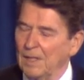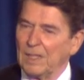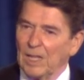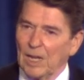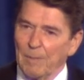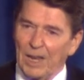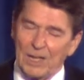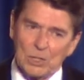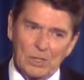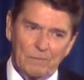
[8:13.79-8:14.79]
the
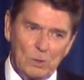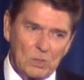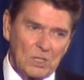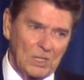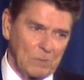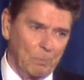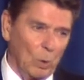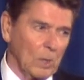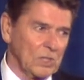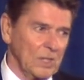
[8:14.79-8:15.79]
elimination of useless
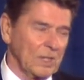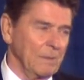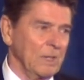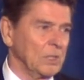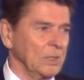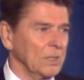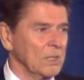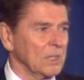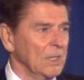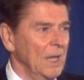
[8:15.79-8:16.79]
boards and
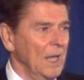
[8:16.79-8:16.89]
commissions,